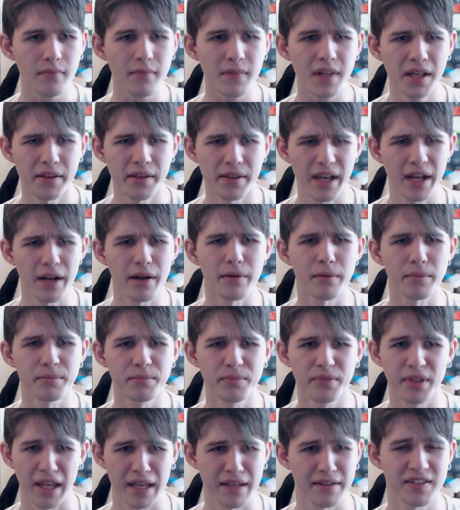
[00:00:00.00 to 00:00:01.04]

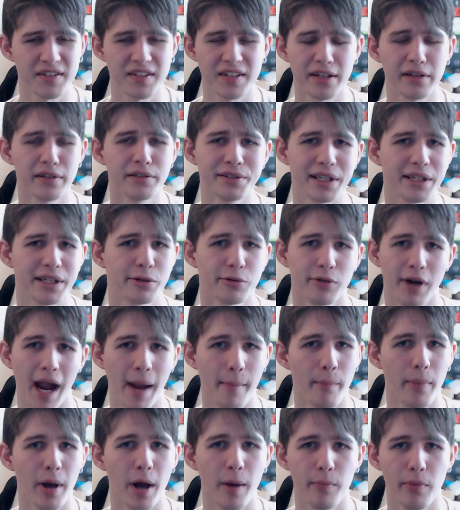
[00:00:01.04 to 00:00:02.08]
they still did
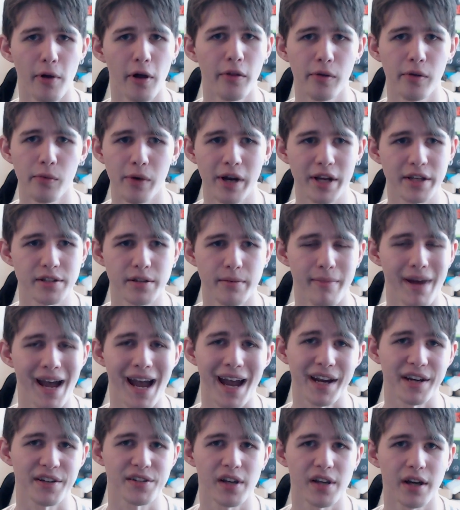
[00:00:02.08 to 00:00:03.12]
ramp up all the way to
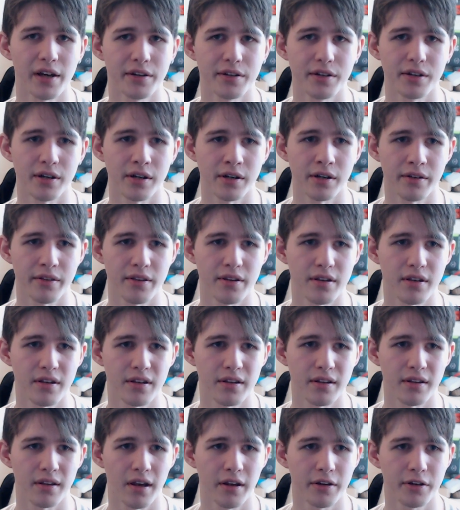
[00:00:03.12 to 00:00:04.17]
max
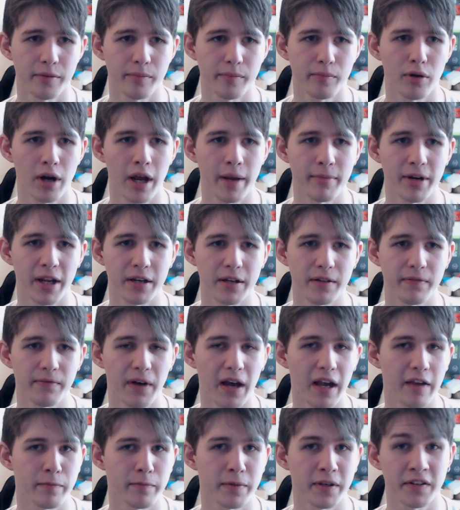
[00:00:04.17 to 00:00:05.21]
under Prime
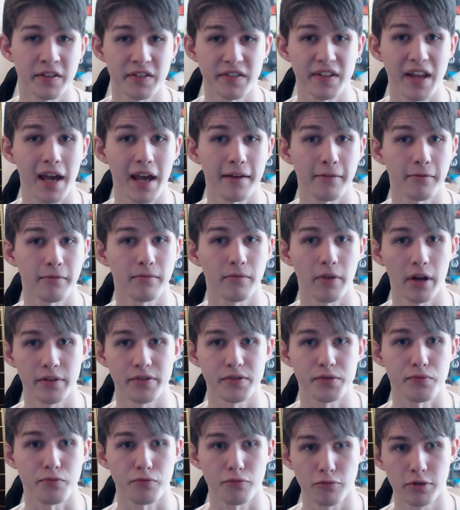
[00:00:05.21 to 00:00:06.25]
95 because that
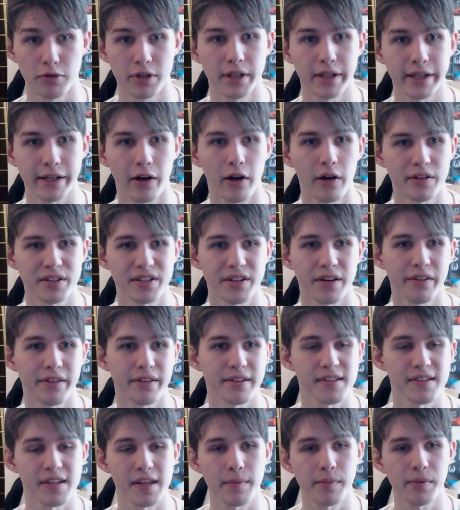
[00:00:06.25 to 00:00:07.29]
runs really hot on
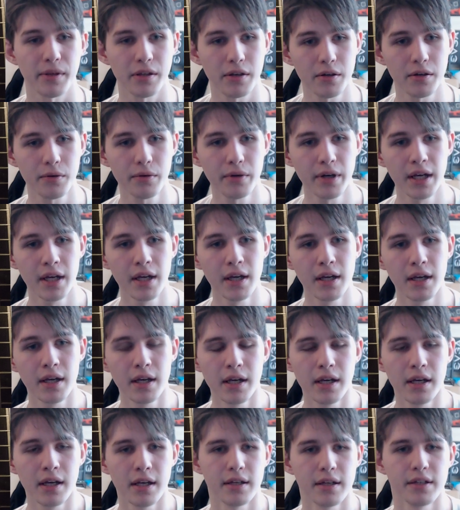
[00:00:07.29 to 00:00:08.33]
the CPU.
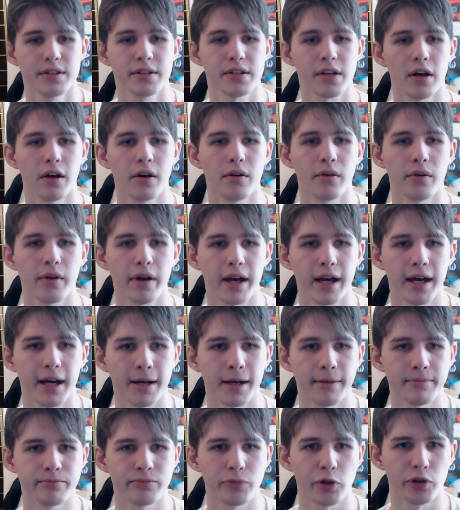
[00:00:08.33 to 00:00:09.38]

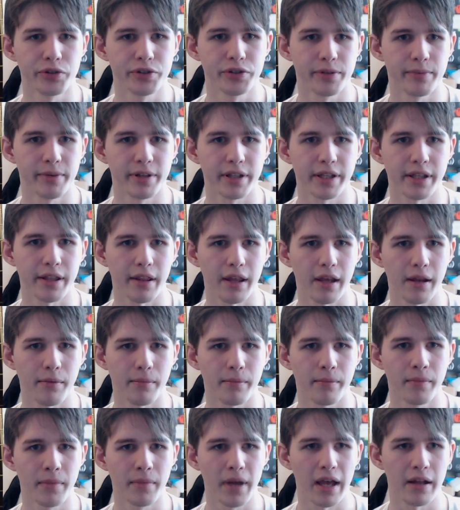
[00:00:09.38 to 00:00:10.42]
So ultimately
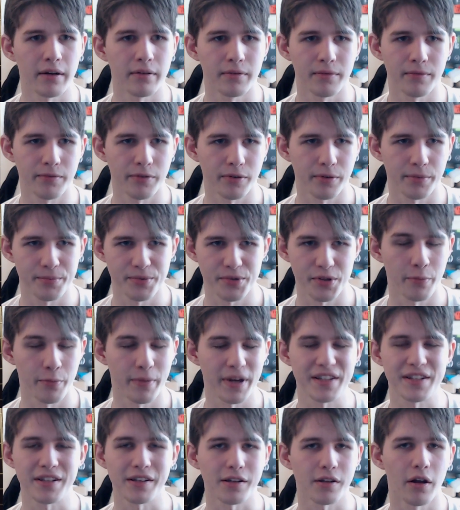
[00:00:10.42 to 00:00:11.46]
so
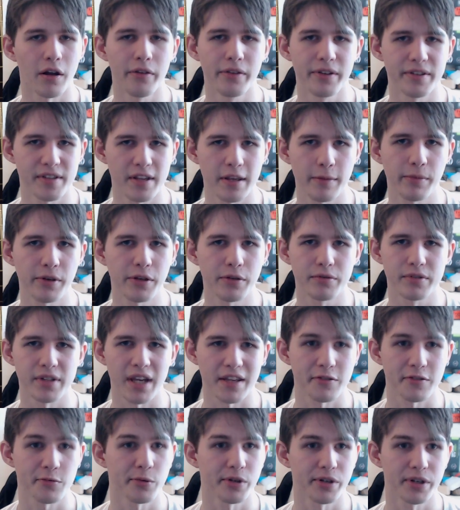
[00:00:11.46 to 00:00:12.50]
basically all the CPU
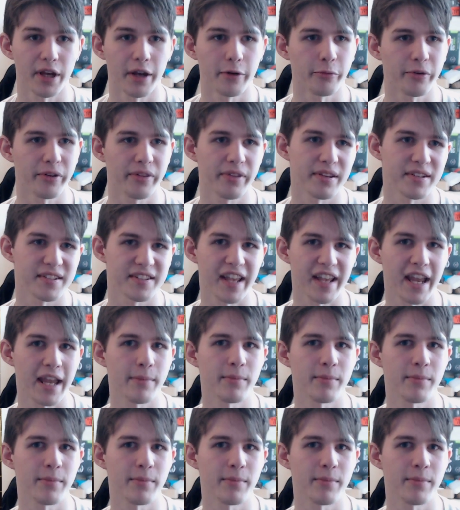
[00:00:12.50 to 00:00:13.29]
tests were done with the same